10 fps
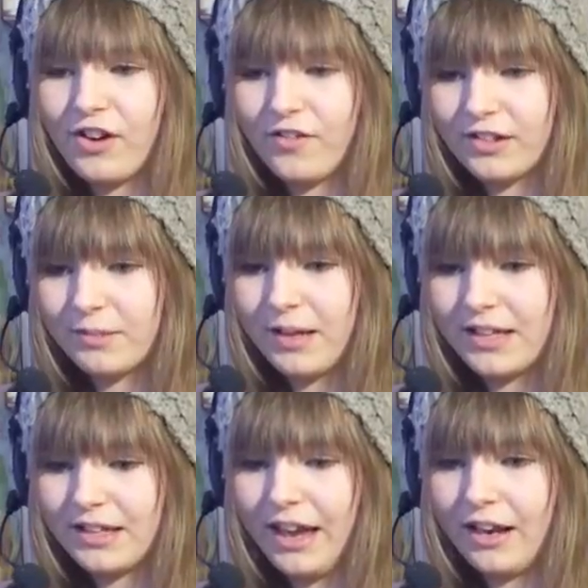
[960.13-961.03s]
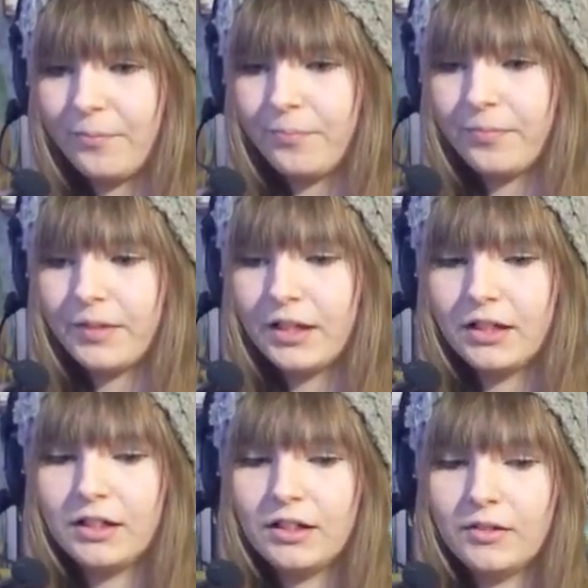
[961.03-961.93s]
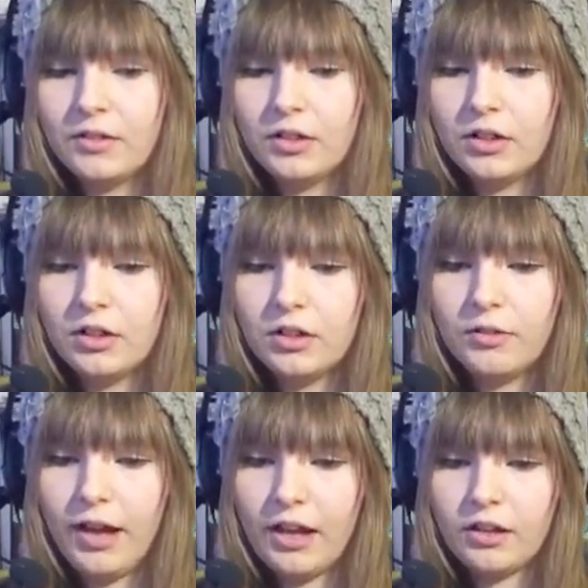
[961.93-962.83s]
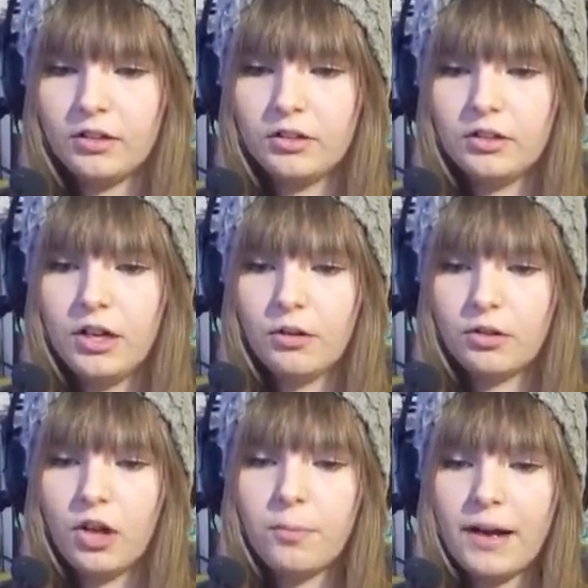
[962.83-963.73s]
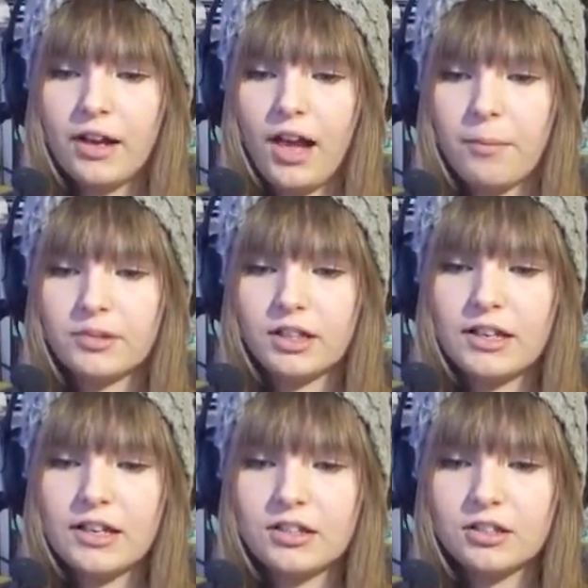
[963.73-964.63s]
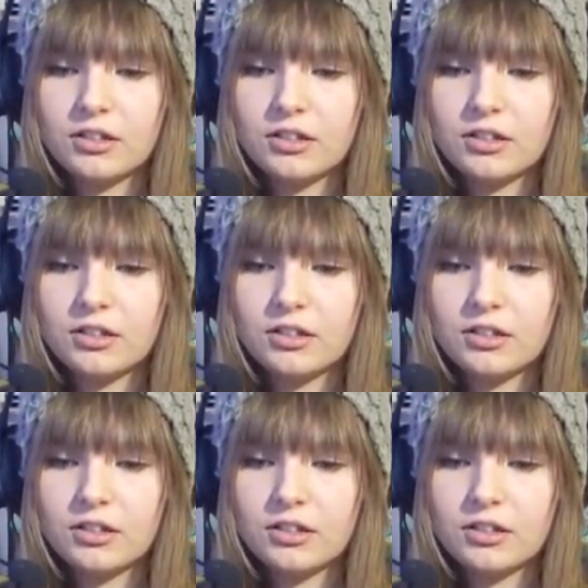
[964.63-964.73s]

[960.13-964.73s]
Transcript: off because I'm not scared. Right. No, go back up because I need...